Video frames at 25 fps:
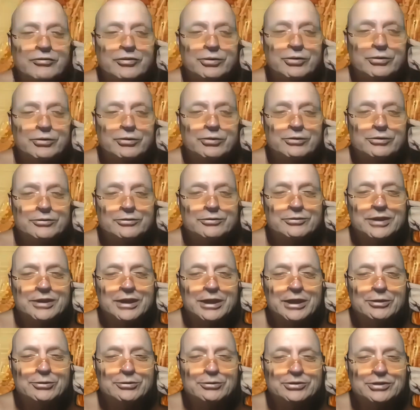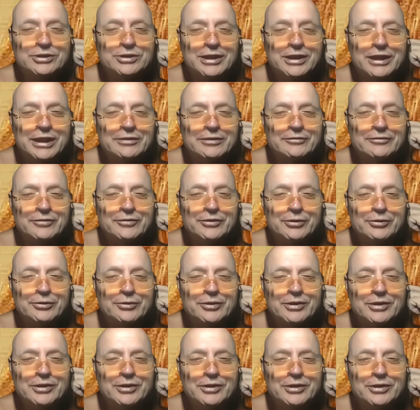we all held to that view
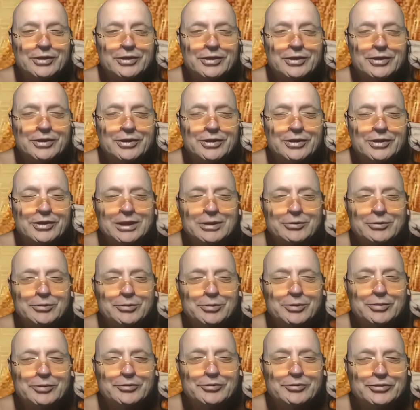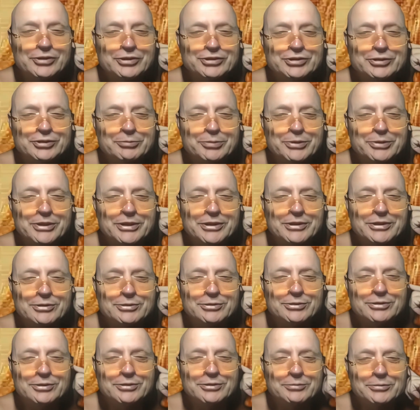the sasana would probably disappeared
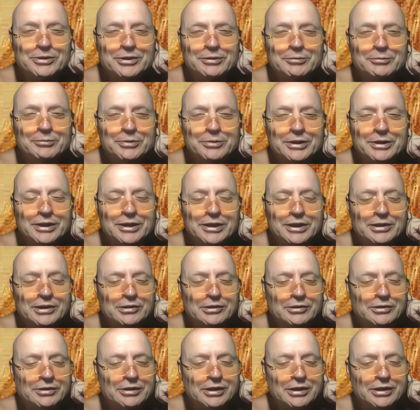by, by now